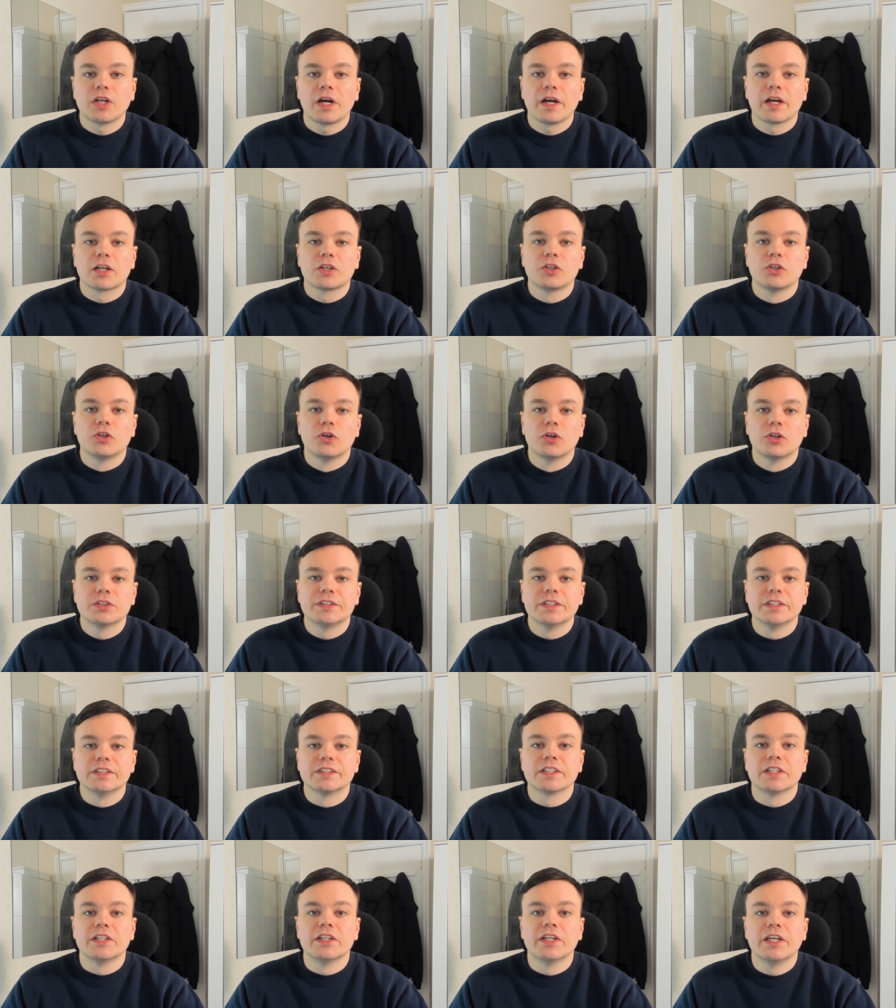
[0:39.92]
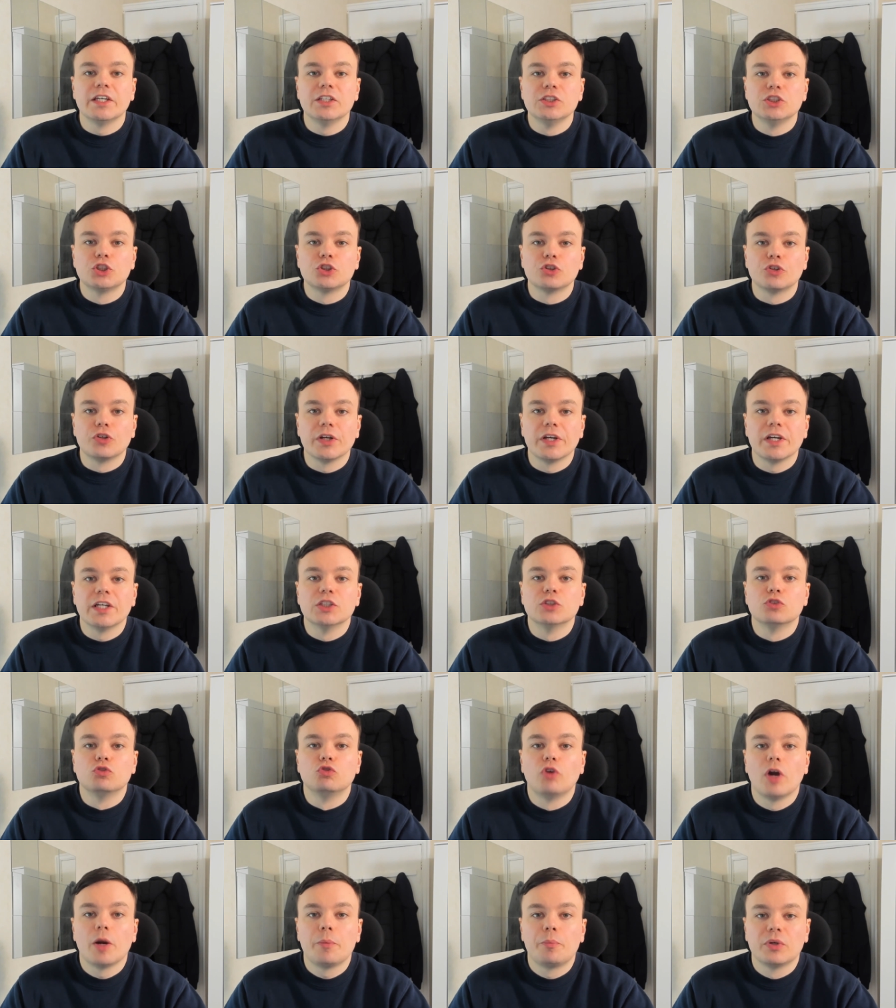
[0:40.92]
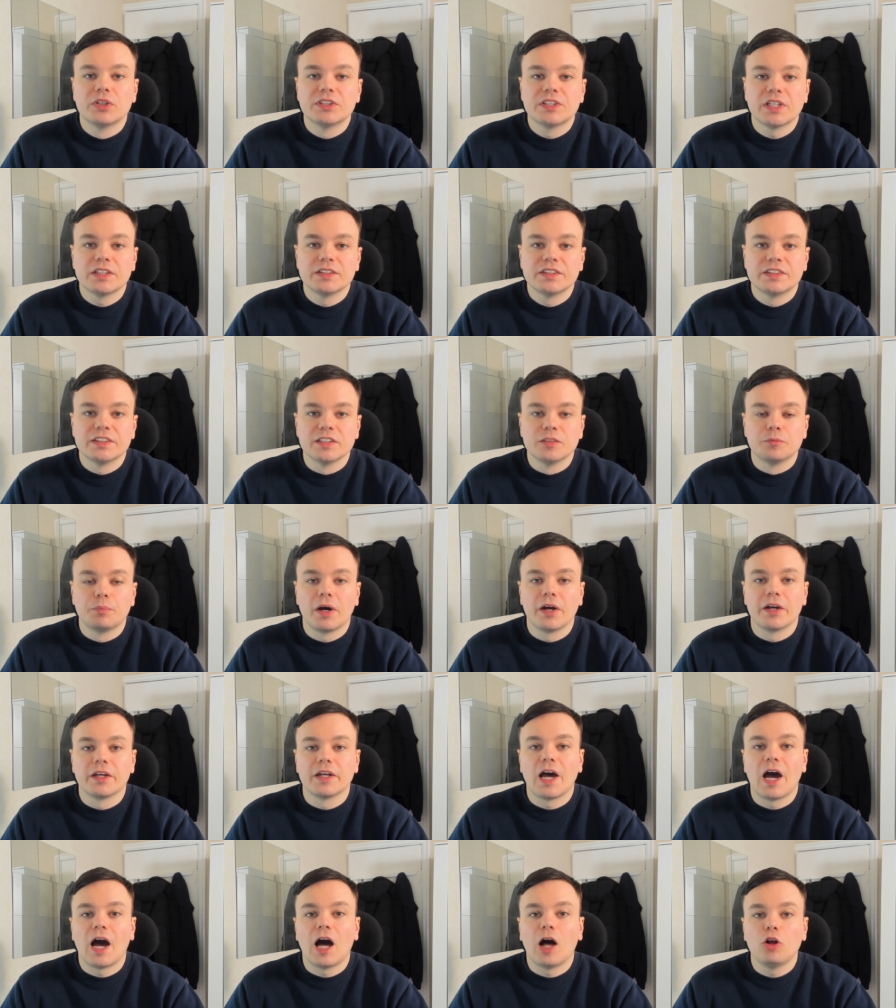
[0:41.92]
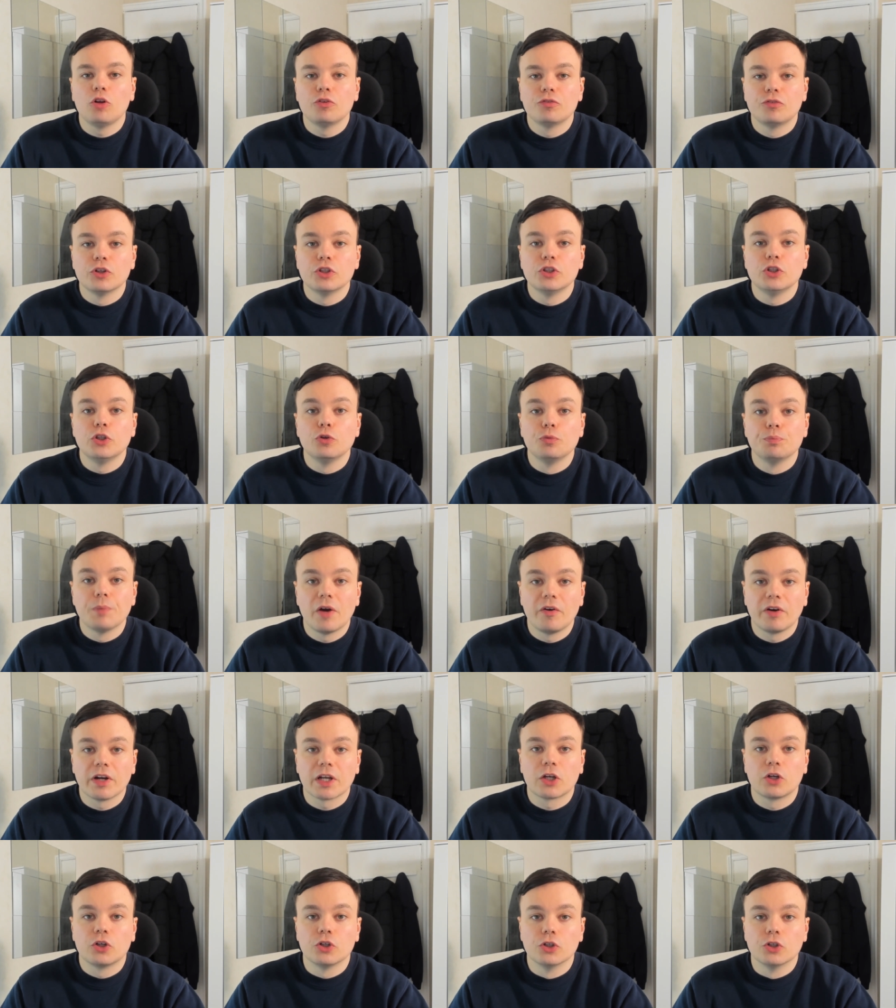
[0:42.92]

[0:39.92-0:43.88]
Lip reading: diagnosis and injury is represented by an alphanumeric